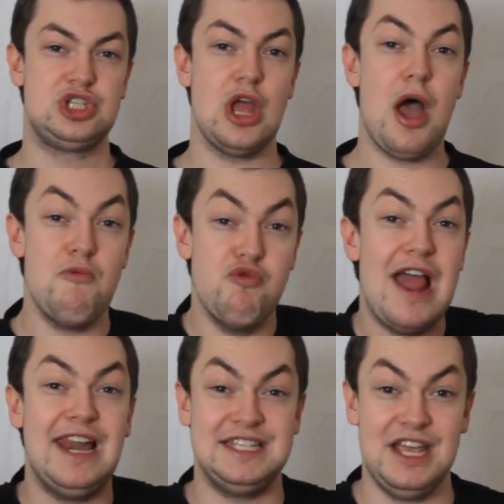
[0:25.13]
a
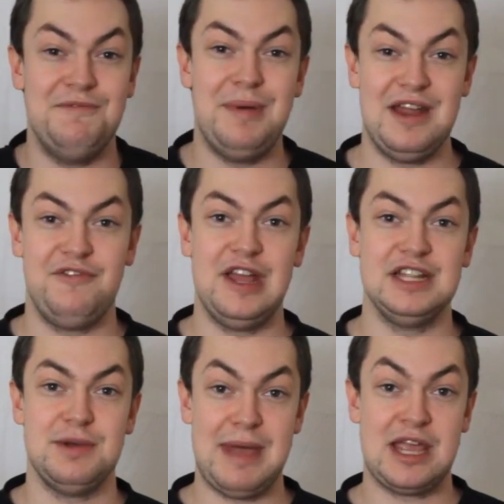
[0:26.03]
relative
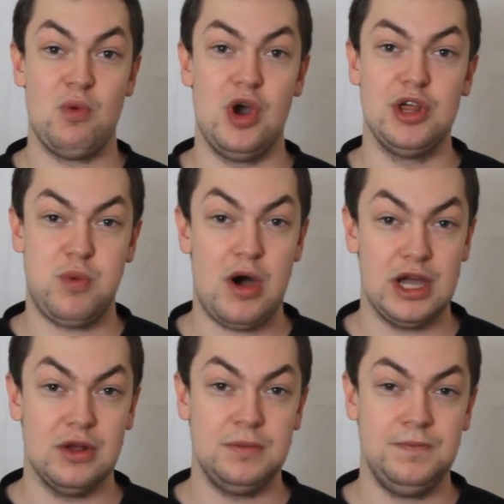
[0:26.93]
benefit to make it
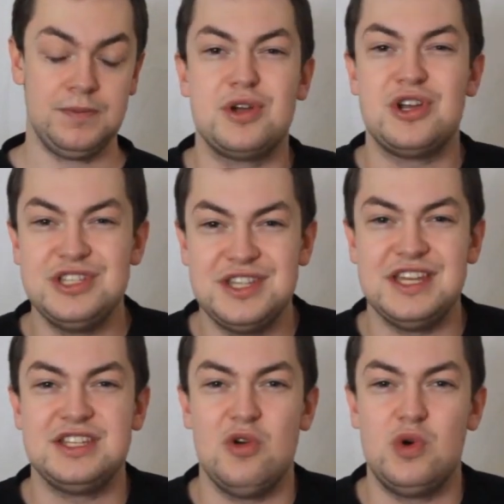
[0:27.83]
worthwhile. Because of
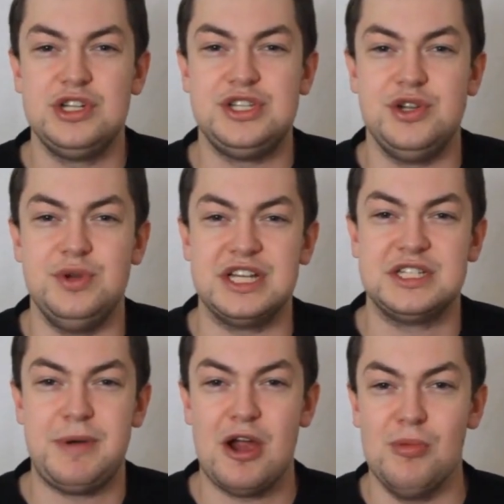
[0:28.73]
this, I wanted to do an
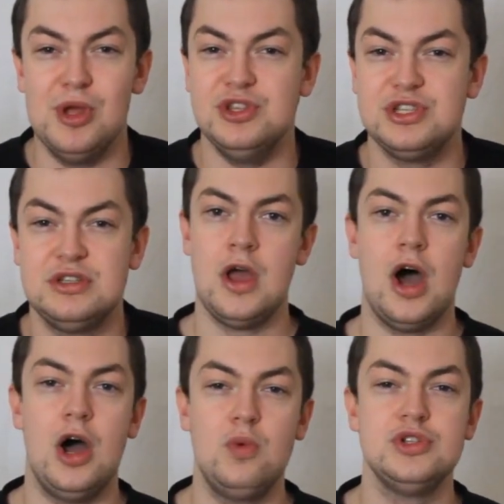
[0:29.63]
experiment.
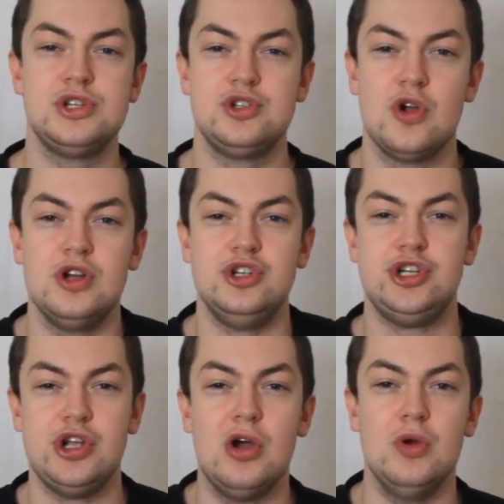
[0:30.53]
I want to try and
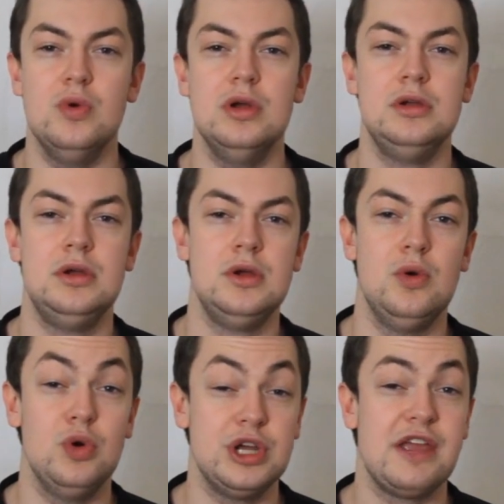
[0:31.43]
show
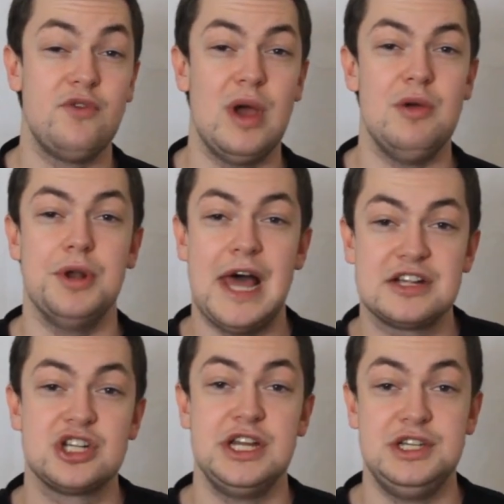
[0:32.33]
what a giveaway will
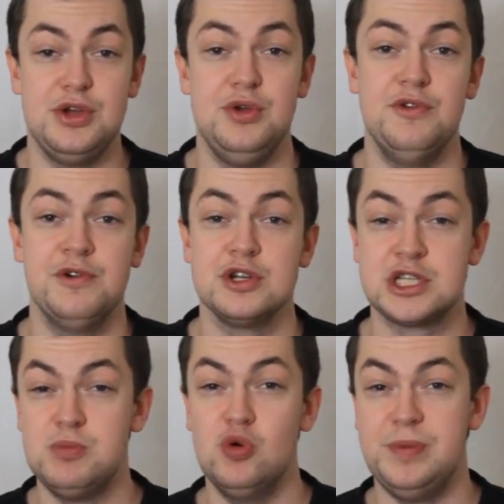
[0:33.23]
actually do for a
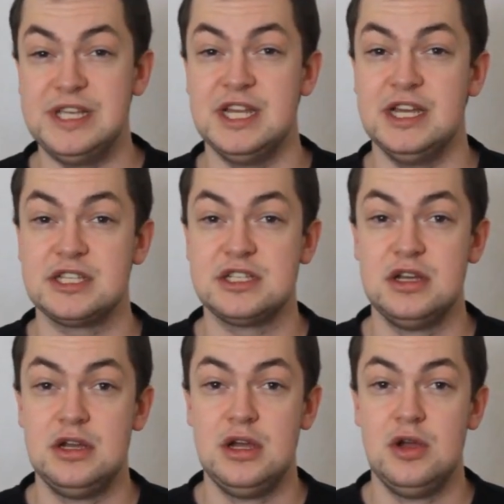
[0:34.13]
small business,
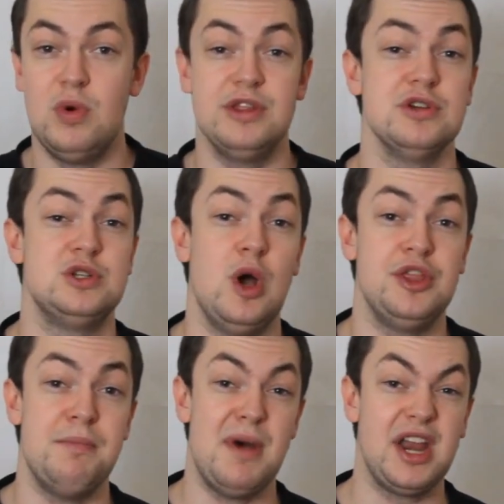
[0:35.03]
whether it's worth
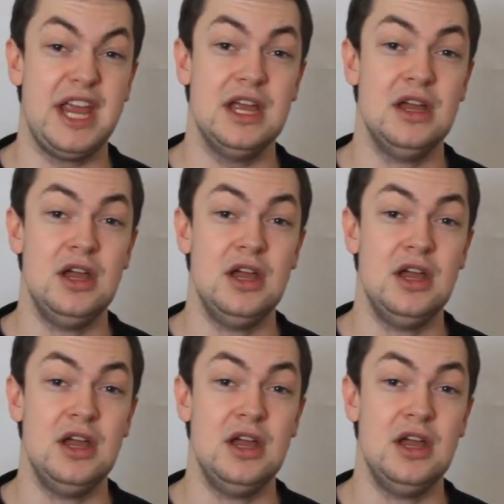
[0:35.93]
the money,